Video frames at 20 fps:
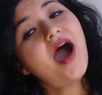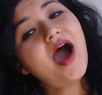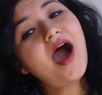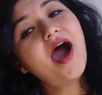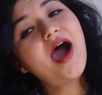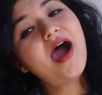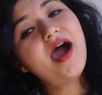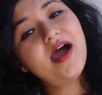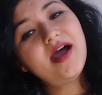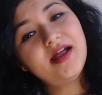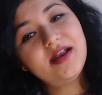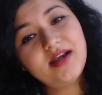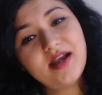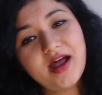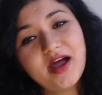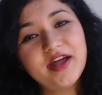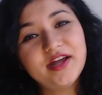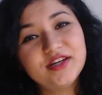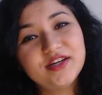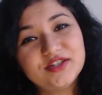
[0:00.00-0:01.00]

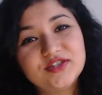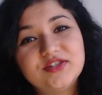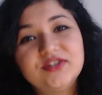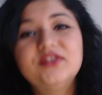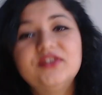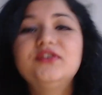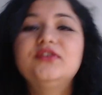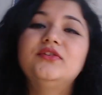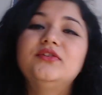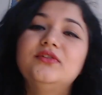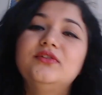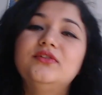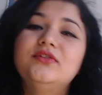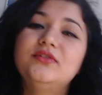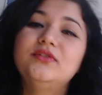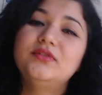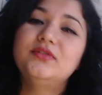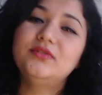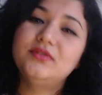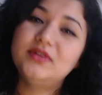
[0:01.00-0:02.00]
I like to
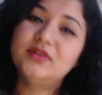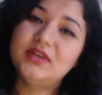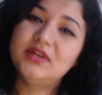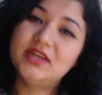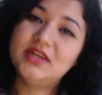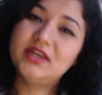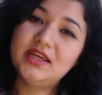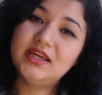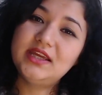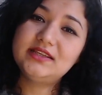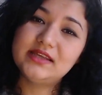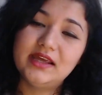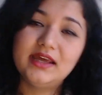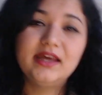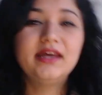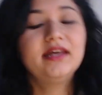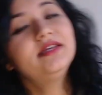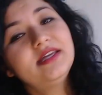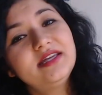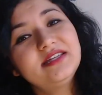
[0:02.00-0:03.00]
eat,
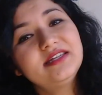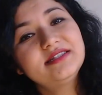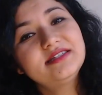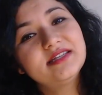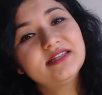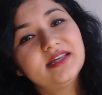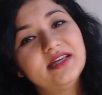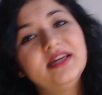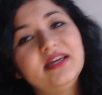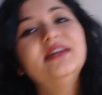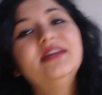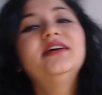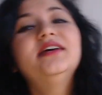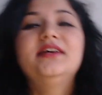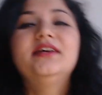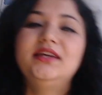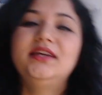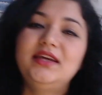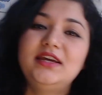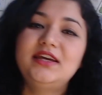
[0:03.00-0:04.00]
eat,
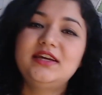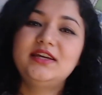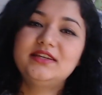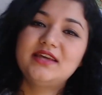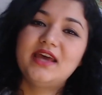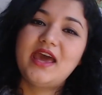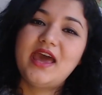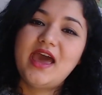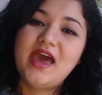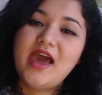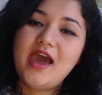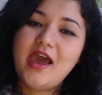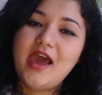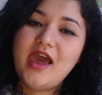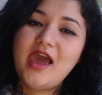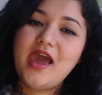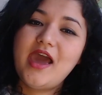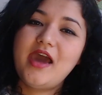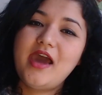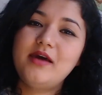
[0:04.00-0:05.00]
eat
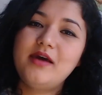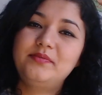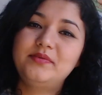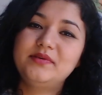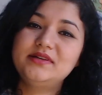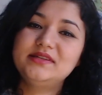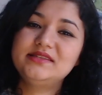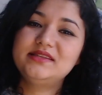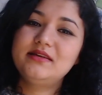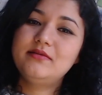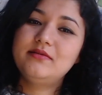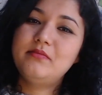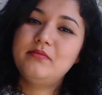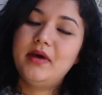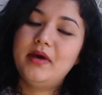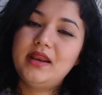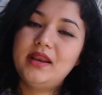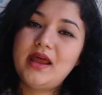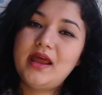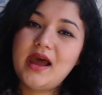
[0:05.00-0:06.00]
apples
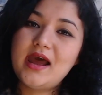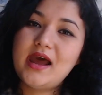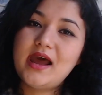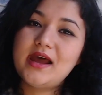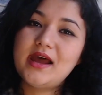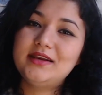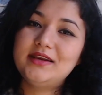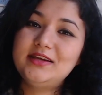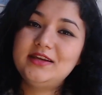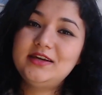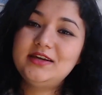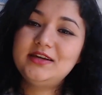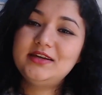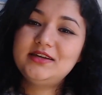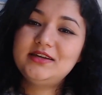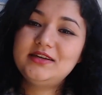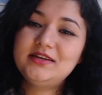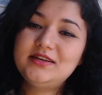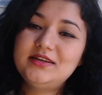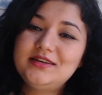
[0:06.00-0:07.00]
and
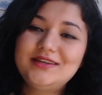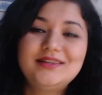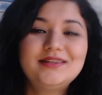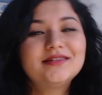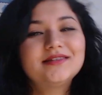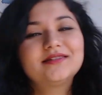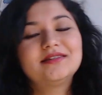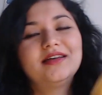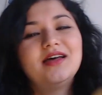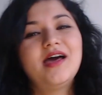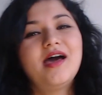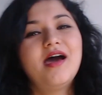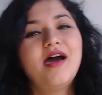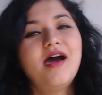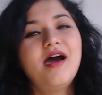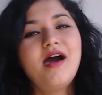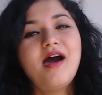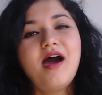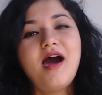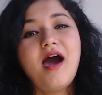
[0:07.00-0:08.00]
bananas.
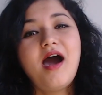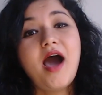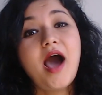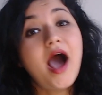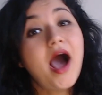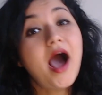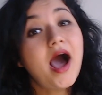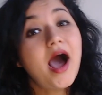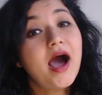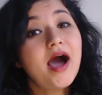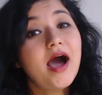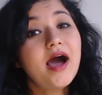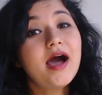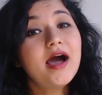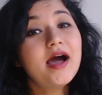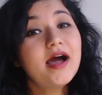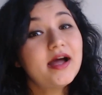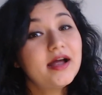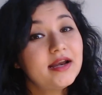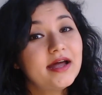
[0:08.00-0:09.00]

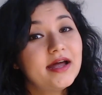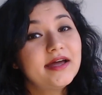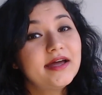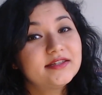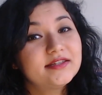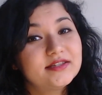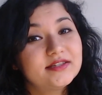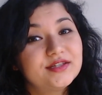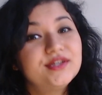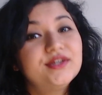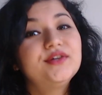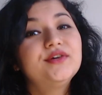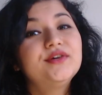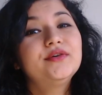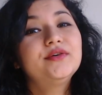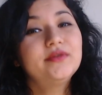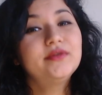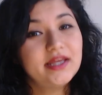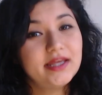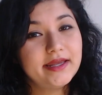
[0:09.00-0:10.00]
I like
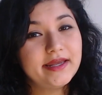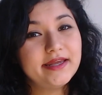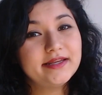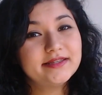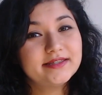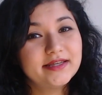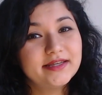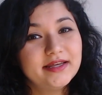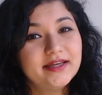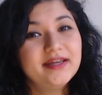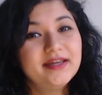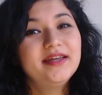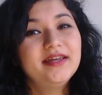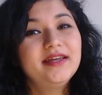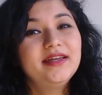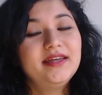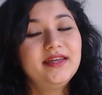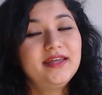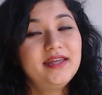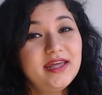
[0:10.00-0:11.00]
to eat,
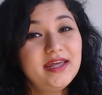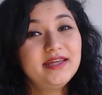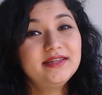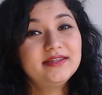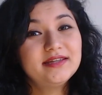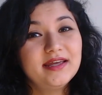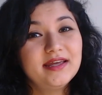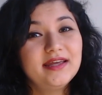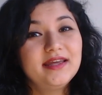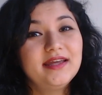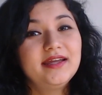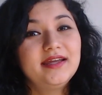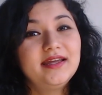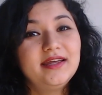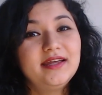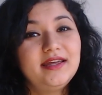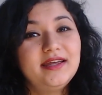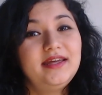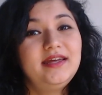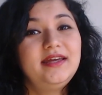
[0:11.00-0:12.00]
eat,
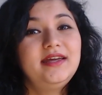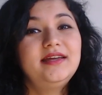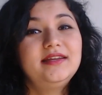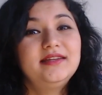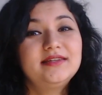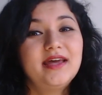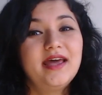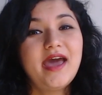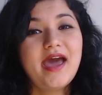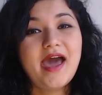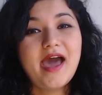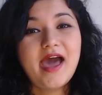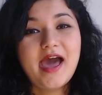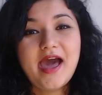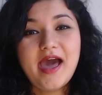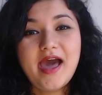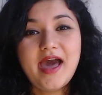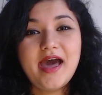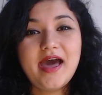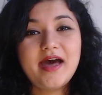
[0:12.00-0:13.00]
eat
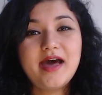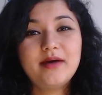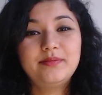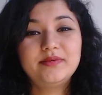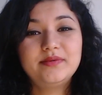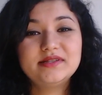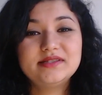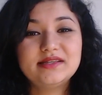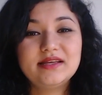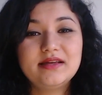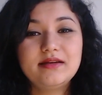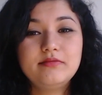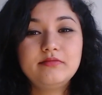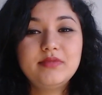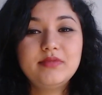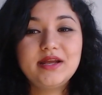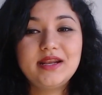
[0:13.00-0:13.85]
apples and